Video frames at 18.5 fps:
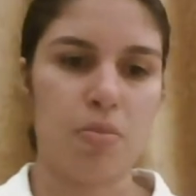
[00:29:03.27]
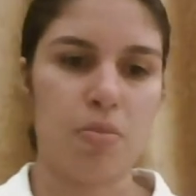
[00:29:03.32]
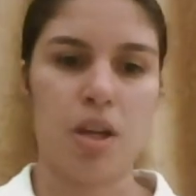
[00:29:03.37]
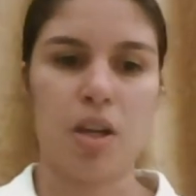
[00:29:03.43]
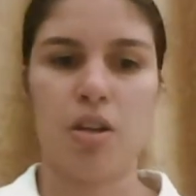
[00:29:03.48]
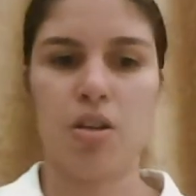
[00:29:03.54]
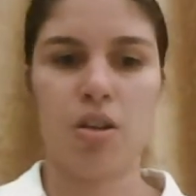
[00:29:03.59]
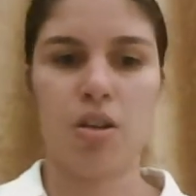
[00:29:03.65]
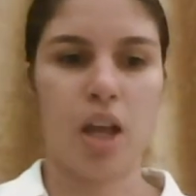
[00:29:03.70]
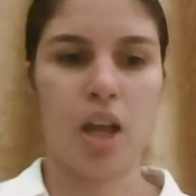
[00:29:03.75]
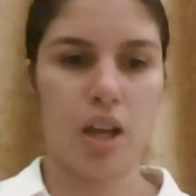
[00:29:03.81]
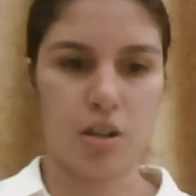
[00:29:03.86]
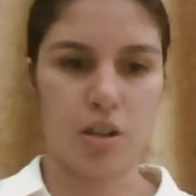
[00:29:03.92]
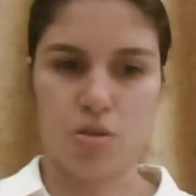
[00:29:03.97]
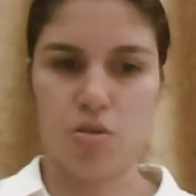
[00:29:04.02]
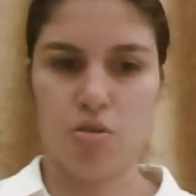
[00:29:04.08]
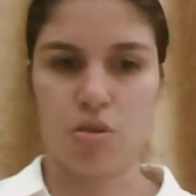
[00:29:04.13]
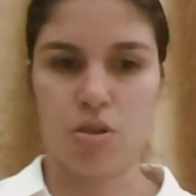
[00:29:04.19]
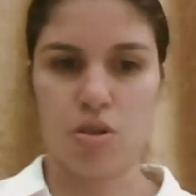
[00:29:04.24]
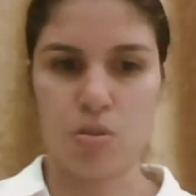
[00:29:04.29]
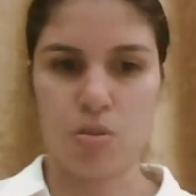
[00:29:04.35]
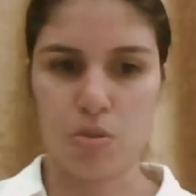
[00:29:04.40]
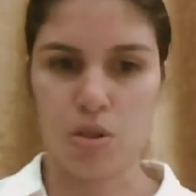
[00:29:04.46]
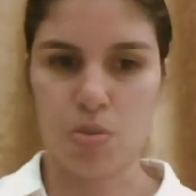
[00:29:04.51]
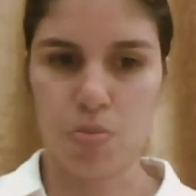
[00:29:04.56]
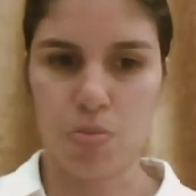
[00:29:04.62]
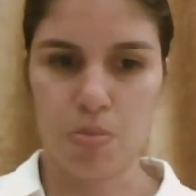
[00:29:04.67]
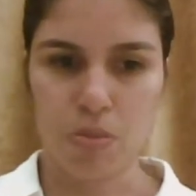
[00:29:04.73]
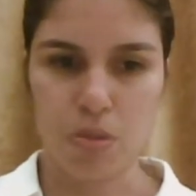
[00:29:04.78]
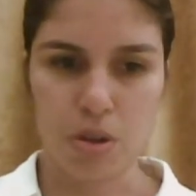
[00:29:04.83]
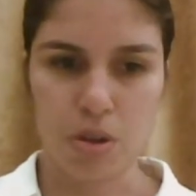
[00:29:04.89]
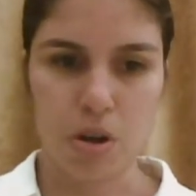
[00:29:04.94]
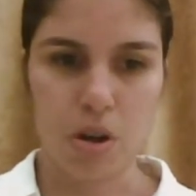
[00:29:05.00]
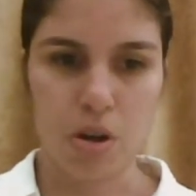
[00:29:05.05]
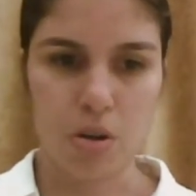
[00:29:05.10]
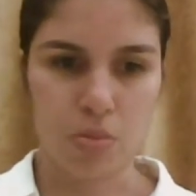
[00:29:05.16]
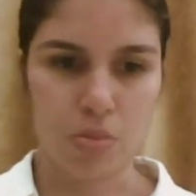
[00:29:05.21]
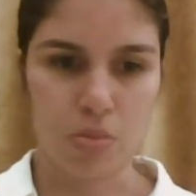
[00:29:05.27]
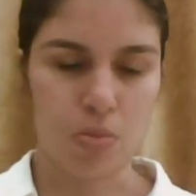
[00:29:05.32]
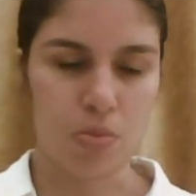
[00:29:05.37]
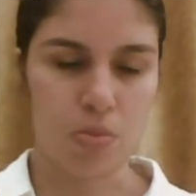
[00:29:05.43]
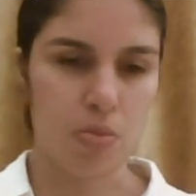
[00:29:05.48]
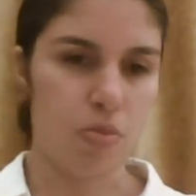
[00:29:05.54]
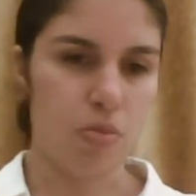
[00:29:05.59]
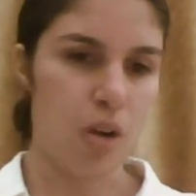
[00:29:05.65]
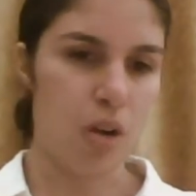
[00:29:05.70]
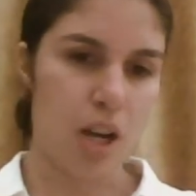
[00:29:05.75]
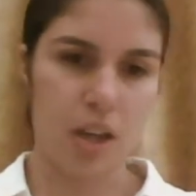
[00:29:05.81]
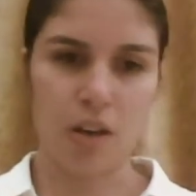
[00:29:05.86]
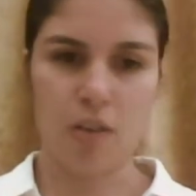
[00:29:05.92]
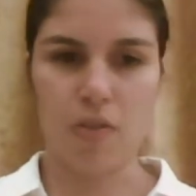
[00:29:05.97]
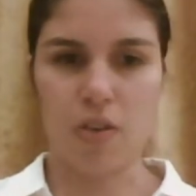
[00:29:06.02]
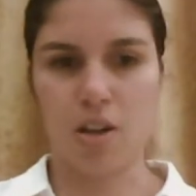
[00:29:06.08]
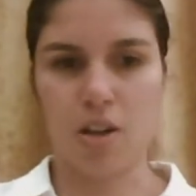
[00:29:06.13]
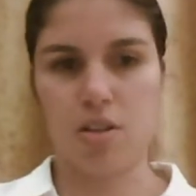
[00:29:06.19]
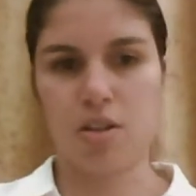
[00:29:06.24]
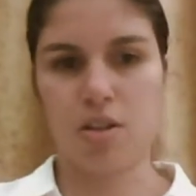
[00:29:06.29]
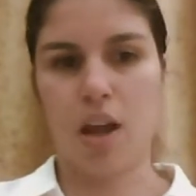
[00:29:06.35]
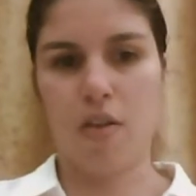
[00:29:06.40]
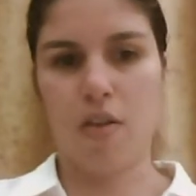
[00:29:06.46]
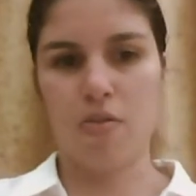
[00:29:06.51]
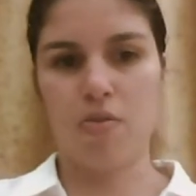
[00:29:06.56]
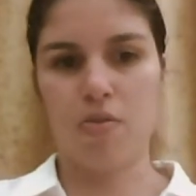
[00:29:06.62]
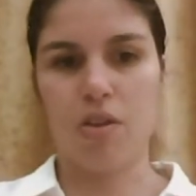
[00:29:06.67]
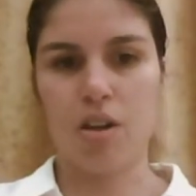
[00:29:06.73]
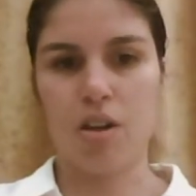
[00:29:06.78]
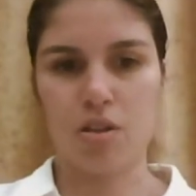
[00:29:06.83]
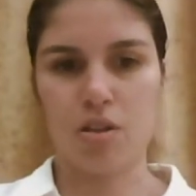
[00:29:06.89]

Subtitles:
me to like do some reading events at Avid Reader.